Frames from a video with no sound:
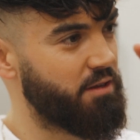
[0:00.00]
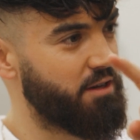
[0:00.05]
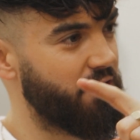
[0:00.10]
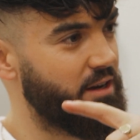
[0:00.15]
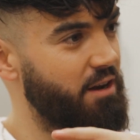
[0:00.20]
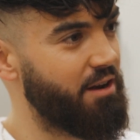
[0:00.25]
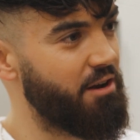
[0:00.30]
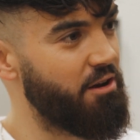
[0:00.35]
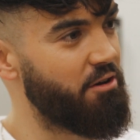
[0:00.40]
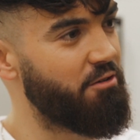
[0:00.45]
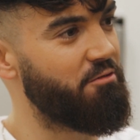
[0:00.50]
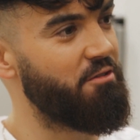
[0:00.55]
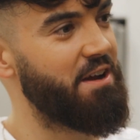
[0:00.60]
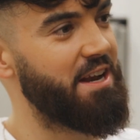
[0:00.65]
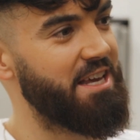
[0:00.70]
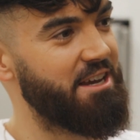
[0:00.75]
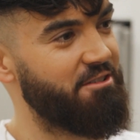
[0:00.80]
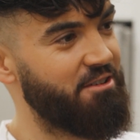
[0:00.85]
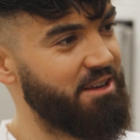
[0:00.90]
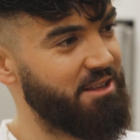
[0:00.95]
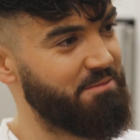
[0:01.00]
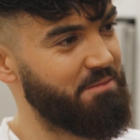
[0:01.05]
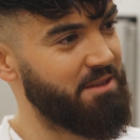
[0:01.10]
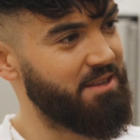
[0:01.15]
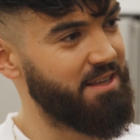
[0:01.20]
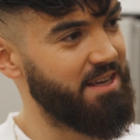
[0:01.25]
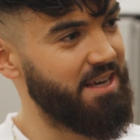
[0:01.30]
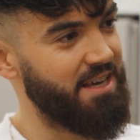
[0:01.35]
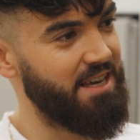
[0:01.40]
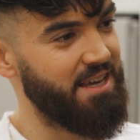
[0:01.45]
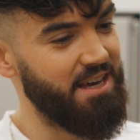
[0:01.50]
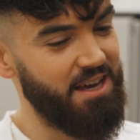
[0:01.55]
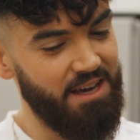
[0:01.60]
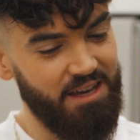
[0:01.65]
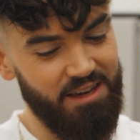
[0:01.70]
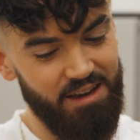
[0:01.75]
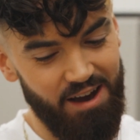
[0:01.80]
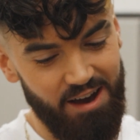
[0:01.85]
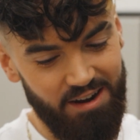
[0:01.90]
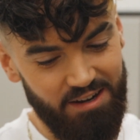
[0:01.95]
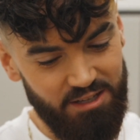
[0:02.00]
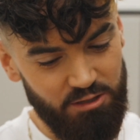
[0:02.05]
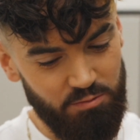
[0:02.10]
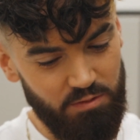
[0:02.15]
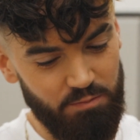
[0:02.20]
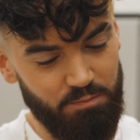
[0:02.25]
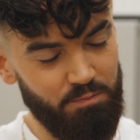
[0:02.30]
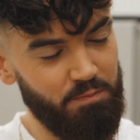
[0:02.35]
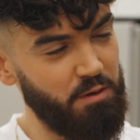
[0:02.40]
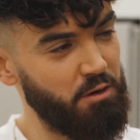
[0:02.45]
it's going to look really Christmassy, garnished with